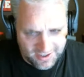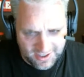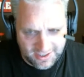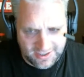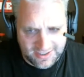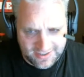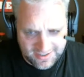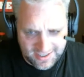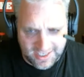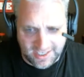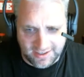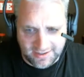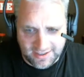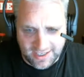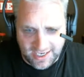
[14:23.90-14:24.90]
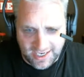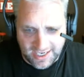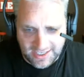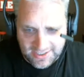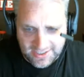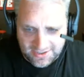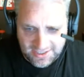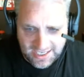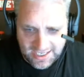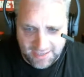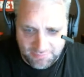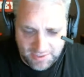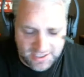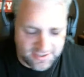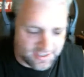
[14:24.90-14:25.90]
distinct, and I just can't
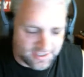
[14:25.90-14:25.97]
place it.